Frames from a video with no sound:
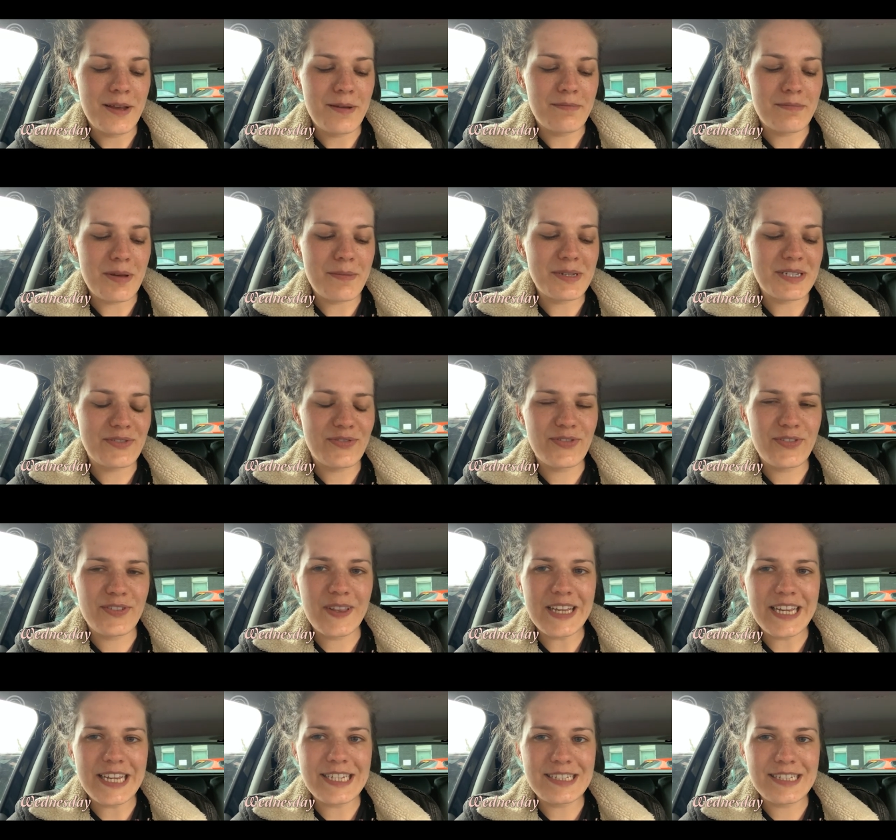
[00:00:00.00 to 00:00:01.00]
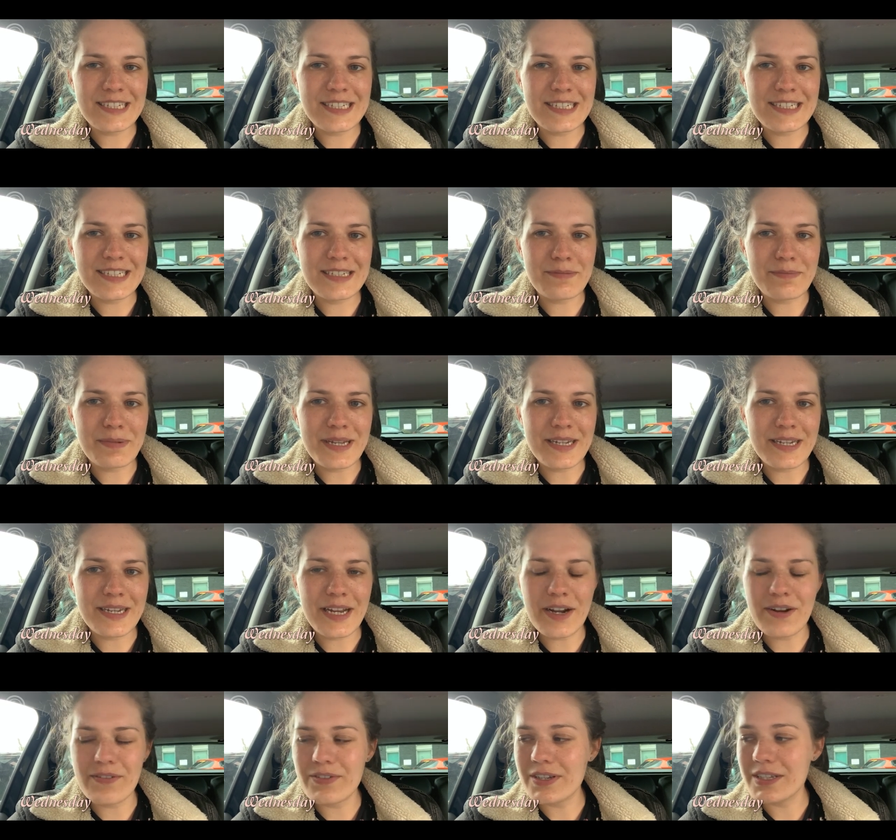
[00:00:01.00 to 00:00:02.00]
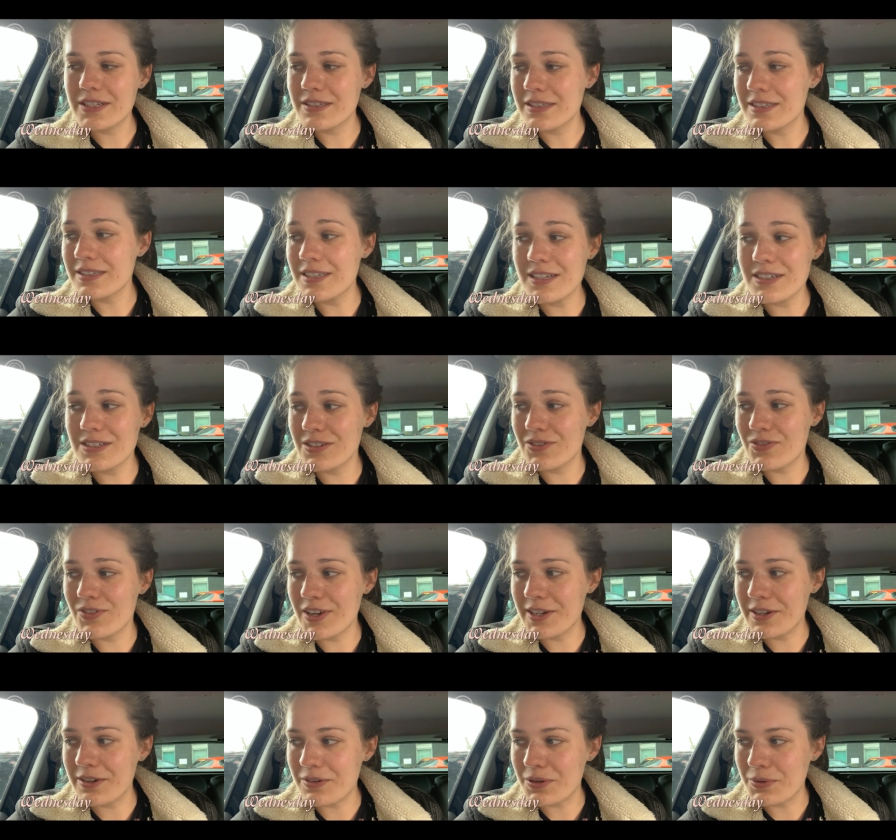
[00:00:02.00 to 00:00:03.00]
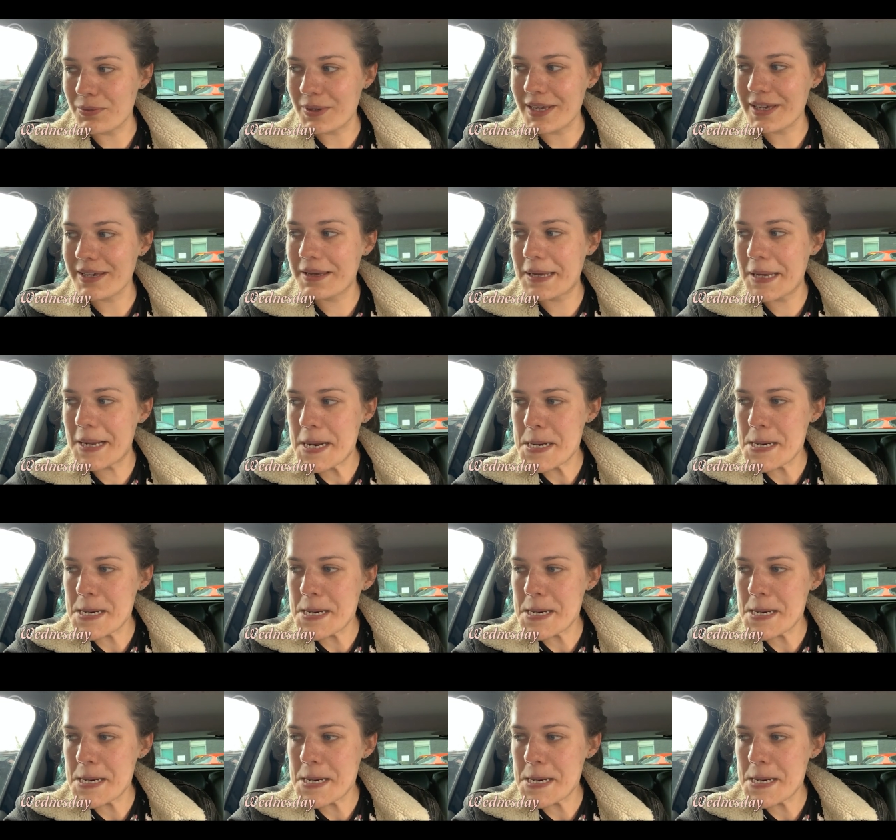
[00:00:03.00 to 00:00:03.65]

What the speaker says: maybe deflated, a bit nervous. They said I should find out in a week.